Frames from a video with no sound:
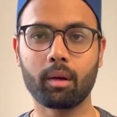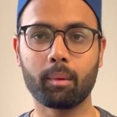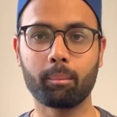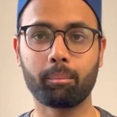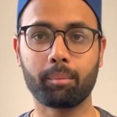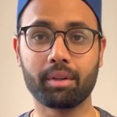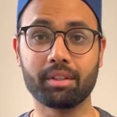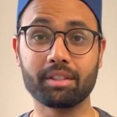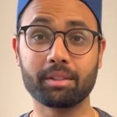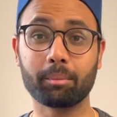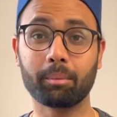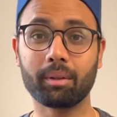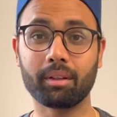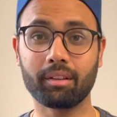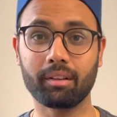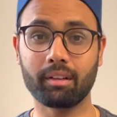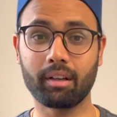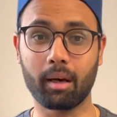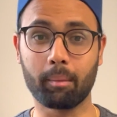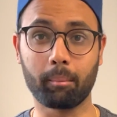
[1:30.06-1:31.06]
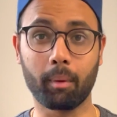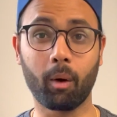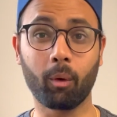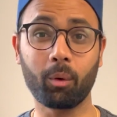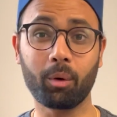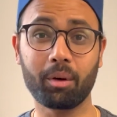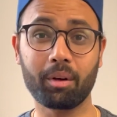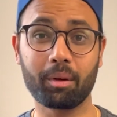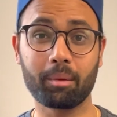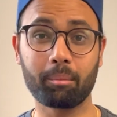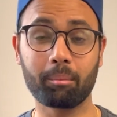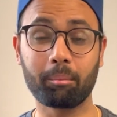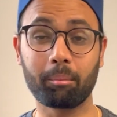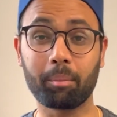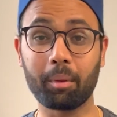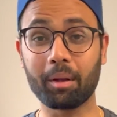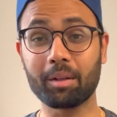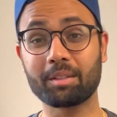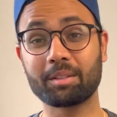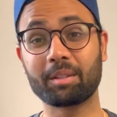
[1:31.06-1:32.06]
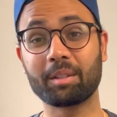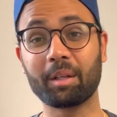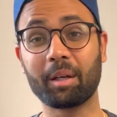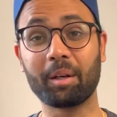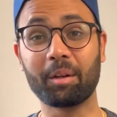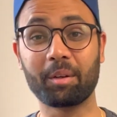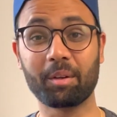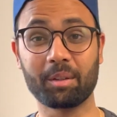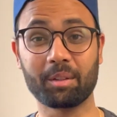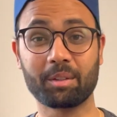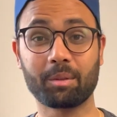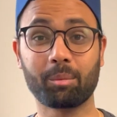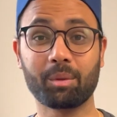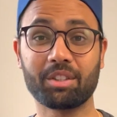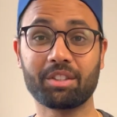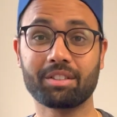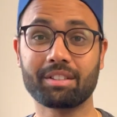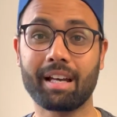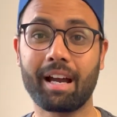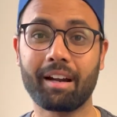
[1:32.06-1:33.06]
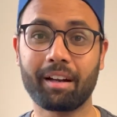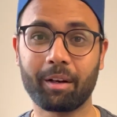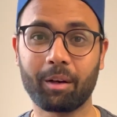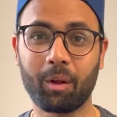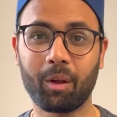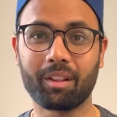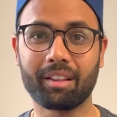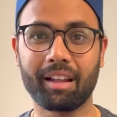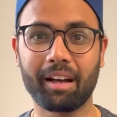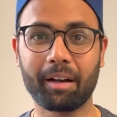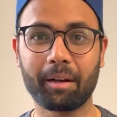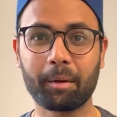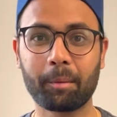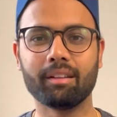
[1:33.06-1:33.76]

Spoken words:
principal amount plus the interest which is added on that.